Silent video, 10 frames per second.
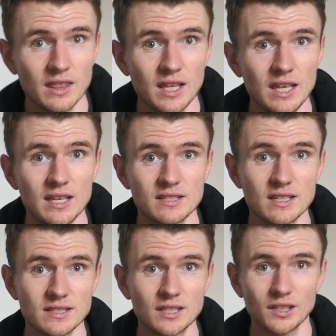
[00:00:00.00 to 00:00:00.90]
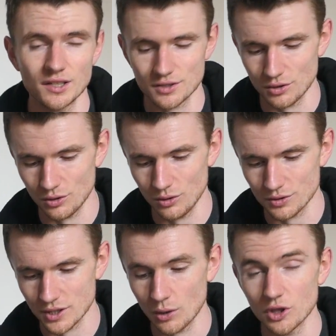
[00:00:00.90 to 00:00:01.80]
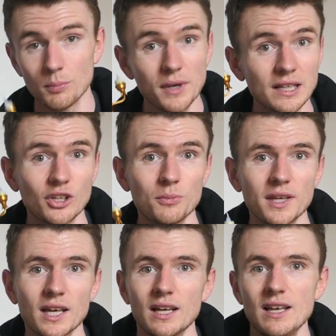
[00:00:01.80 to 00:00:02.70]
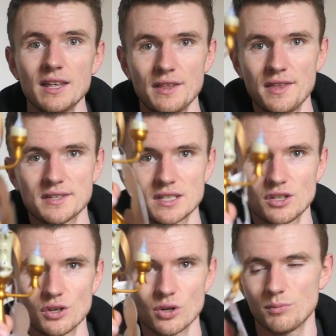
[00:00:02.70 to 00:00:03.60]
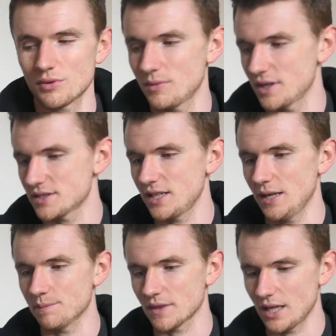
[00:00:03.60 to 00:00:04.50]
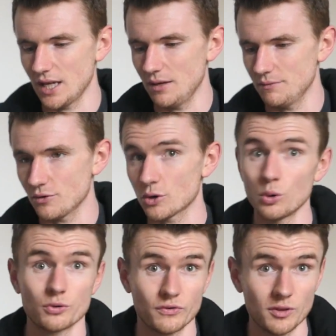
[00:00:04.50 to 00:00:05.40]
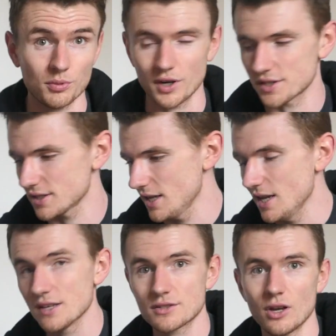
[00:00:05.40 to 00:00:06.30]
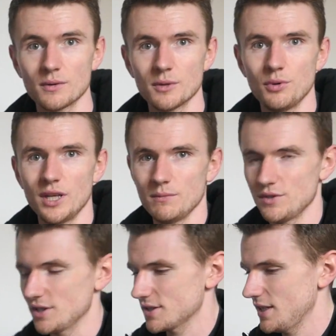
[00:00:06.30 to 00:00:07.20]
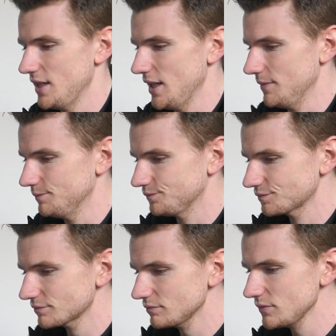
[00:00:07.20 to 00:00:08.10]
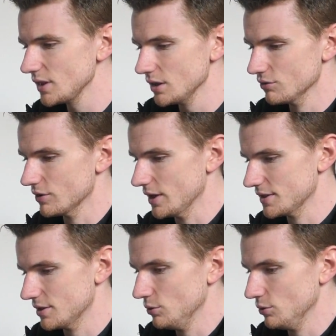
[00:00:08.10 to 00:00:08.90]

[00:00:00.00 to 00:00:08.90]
the $60 or so on the big Lumiere, then this is a good compromise here for a quarter of the price. So I'm going to put him just here. Right,